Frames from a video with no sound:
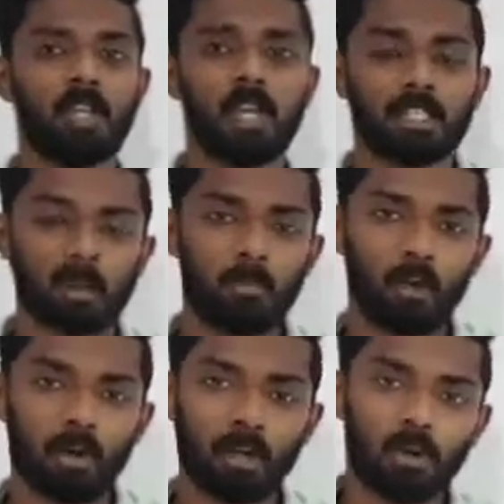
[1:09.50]
in
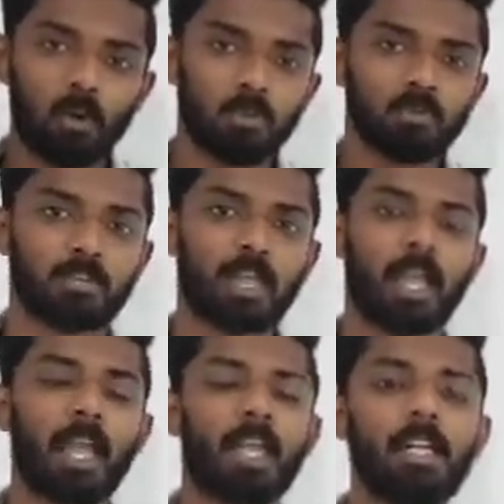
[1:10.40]
subordinate clause,
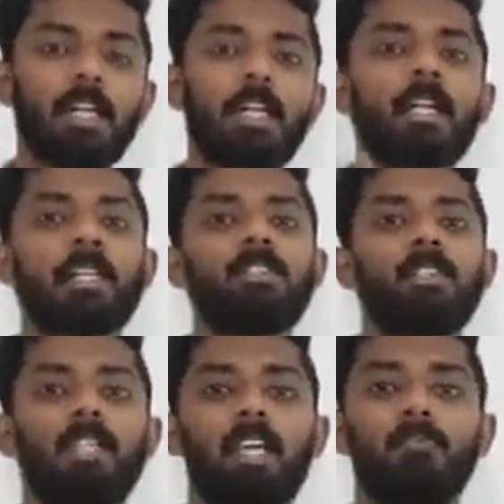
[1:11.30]
any
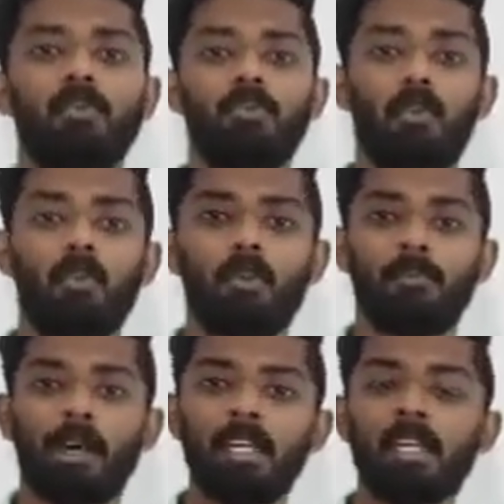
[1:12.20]
tense can be followed
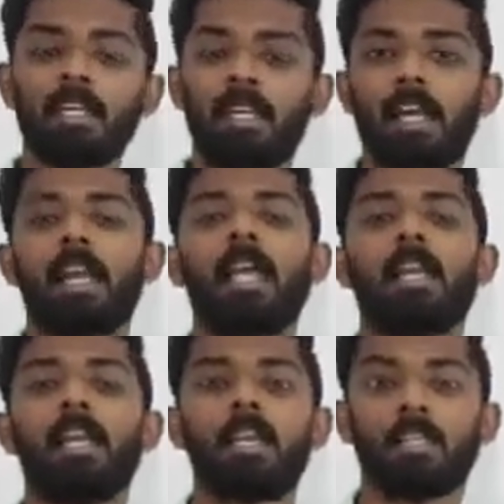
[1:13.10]
by
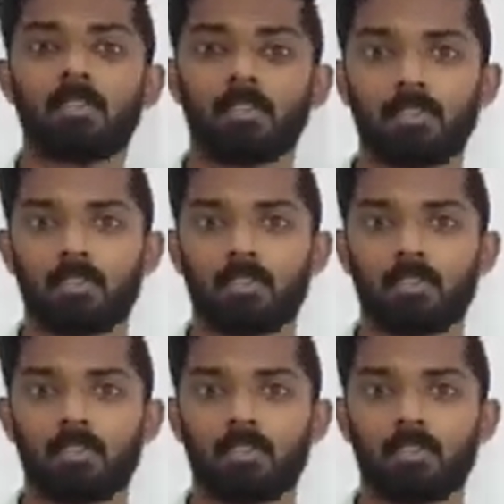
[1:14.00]
any tense.